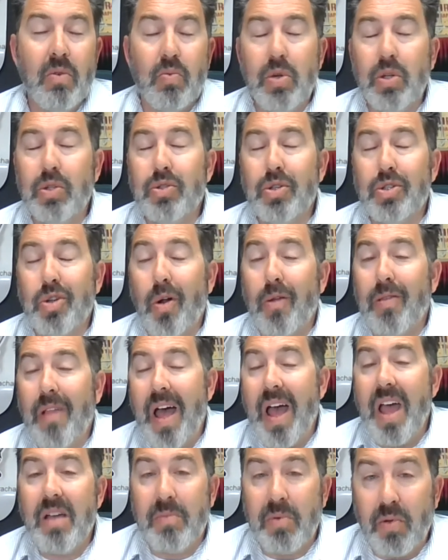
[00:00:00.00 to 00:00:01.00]
realtors are
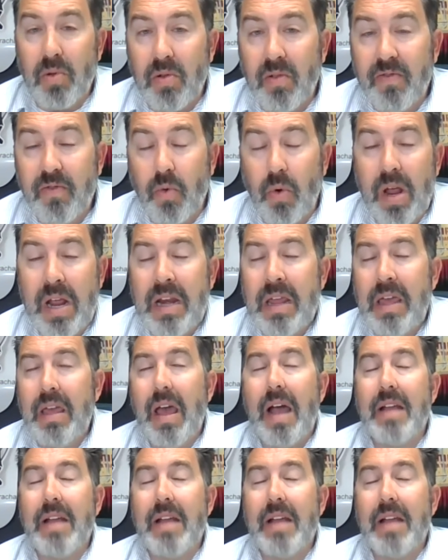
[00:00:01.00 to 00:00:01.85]
liable for any